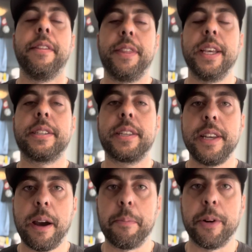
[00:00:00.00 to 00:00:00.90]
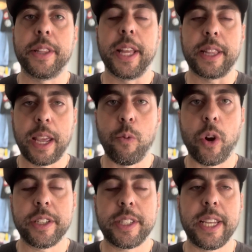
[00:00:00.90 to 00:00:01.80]
this number that they
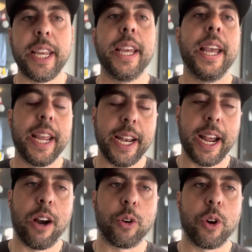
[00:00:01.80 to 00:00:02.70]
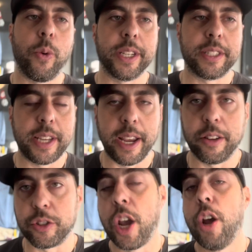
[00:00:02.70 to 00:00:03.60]
want to see in outgoing
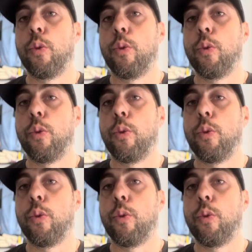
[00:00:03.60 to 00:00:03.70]
sales.